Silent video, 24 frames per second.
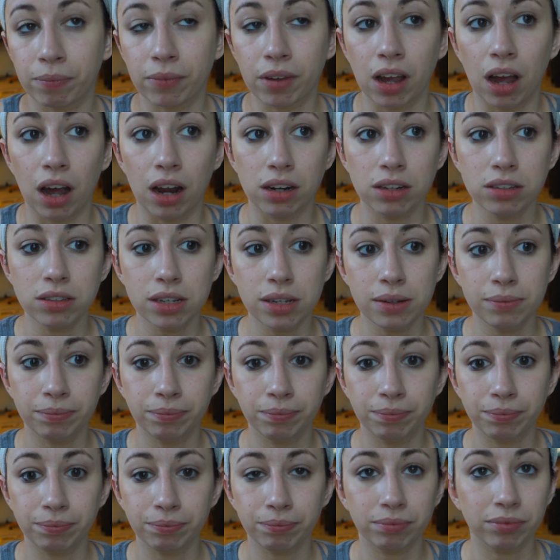Honestly,
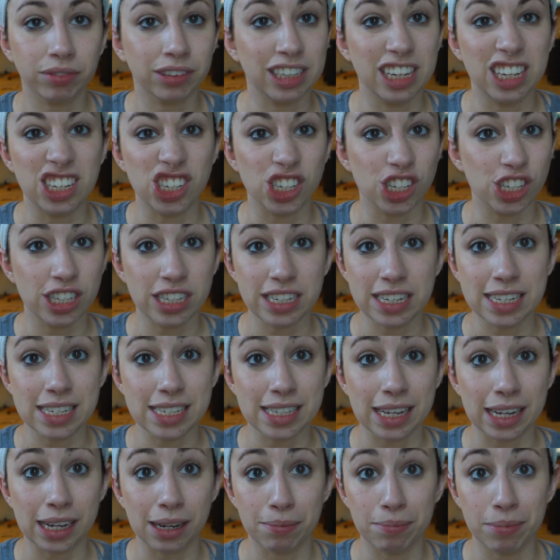it just tastes
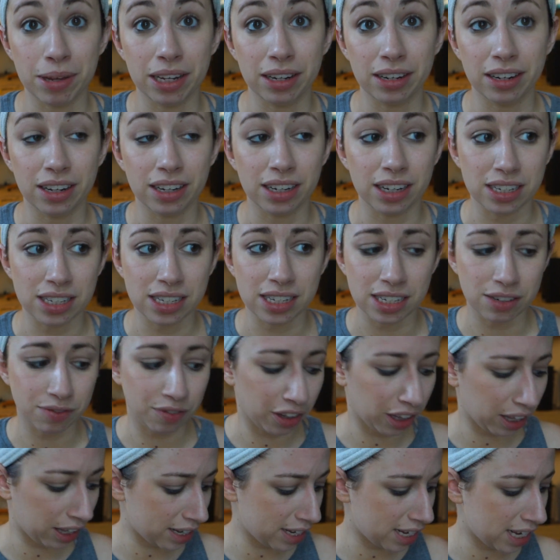like a mint. It doesn't
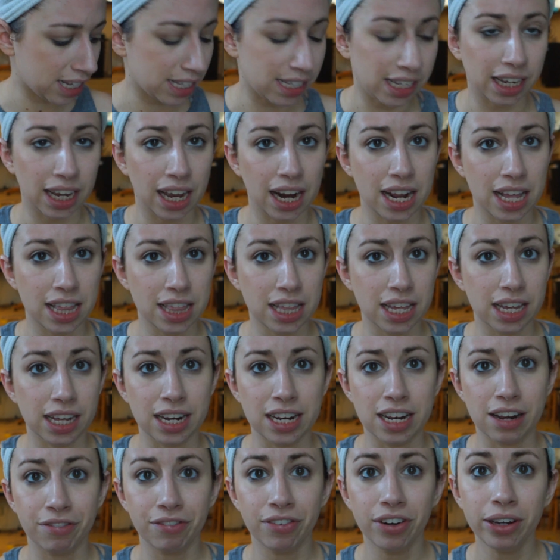really taste like anything
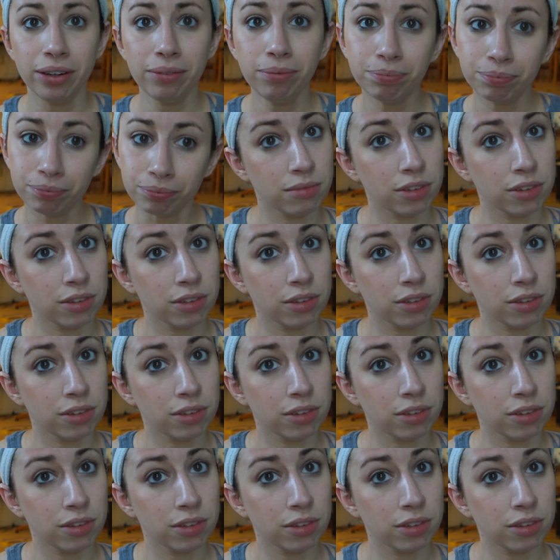different.